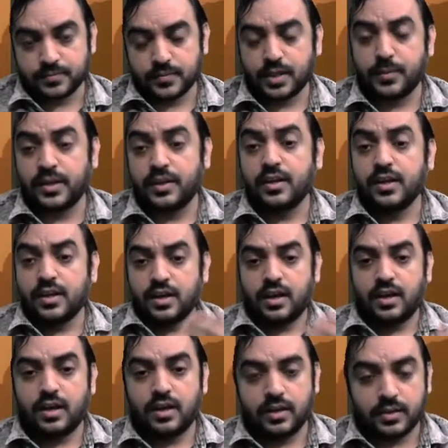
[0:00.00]
I mean,
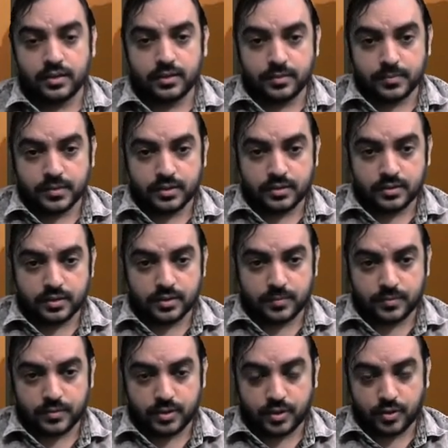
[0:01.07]
uh,
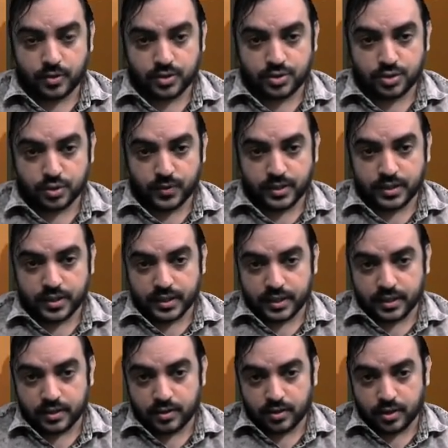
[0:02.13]
not sure whether I
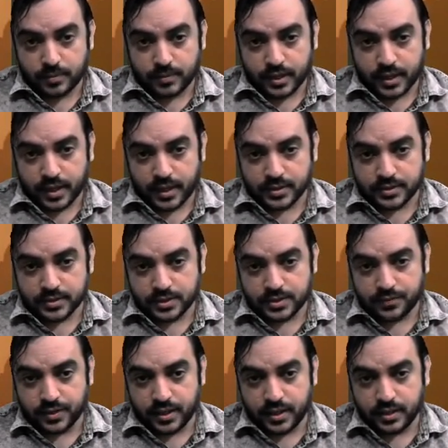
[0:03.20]
can draw. My hands are
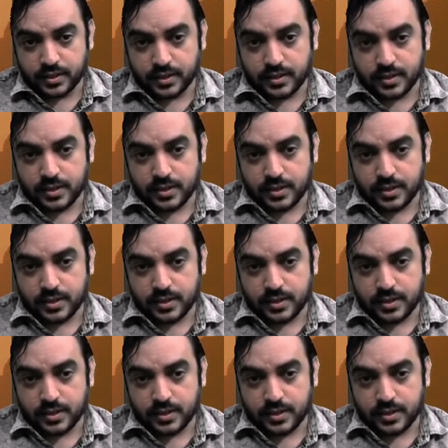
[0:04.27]
shivering.